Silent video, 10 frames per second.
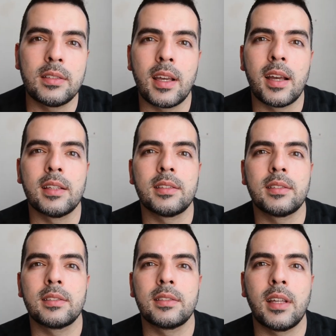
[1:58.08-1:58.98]

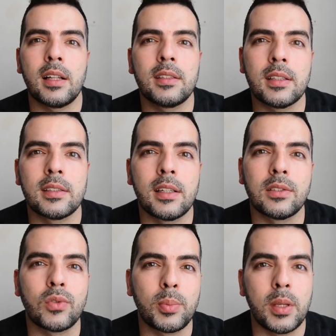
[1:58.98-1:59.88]
as telltale signs
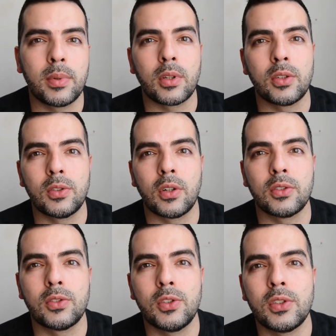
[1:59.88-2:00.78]
of what people are
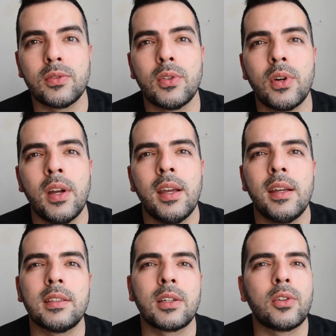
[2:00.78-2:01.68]
searching for
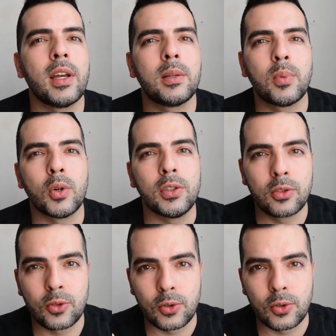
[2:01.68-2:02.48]
is a great point to